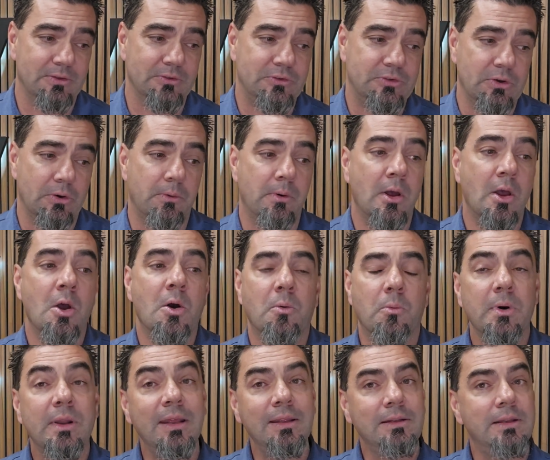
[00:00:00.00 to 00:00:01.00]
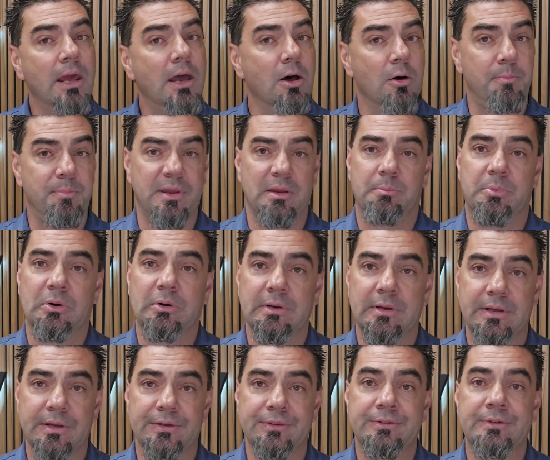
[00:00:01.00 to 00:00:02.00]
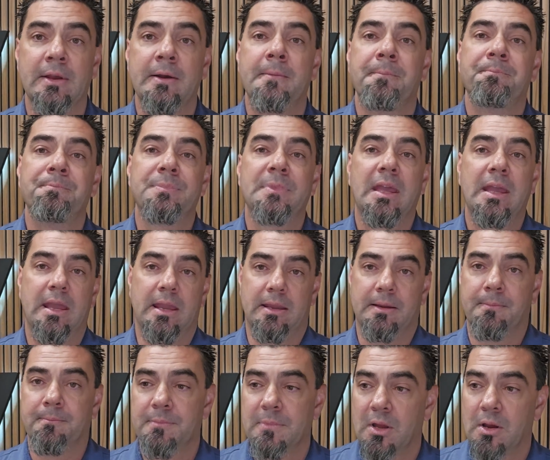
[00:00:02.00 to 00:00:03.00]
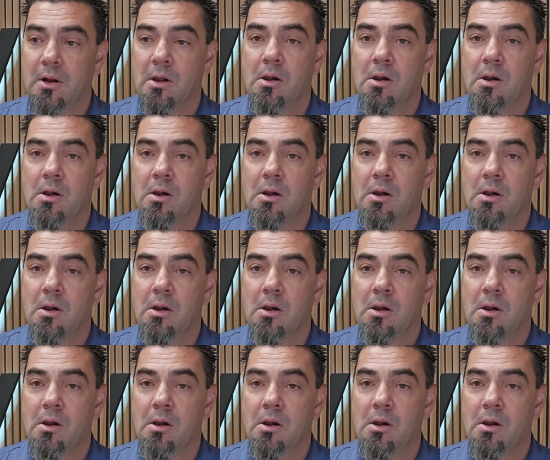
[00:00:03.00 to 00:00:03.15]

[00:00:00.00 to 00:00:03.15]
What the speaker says: And so what I tell people is, hey,